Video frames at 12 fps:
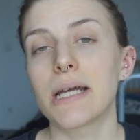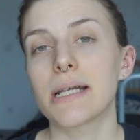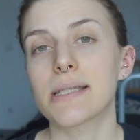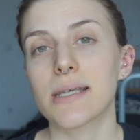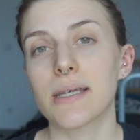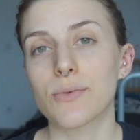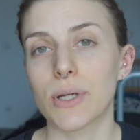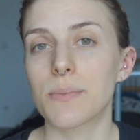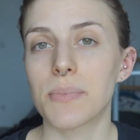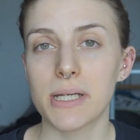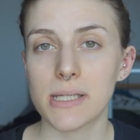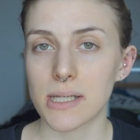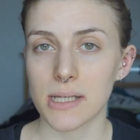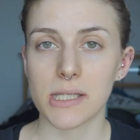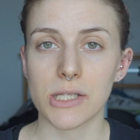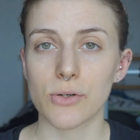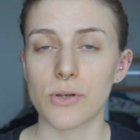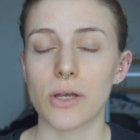It's a great piercing
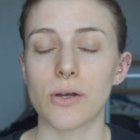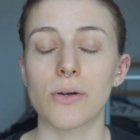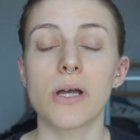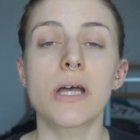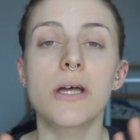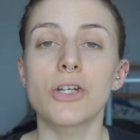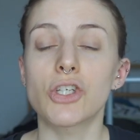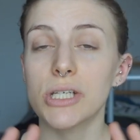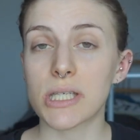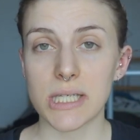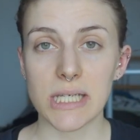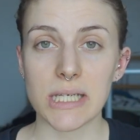studio, just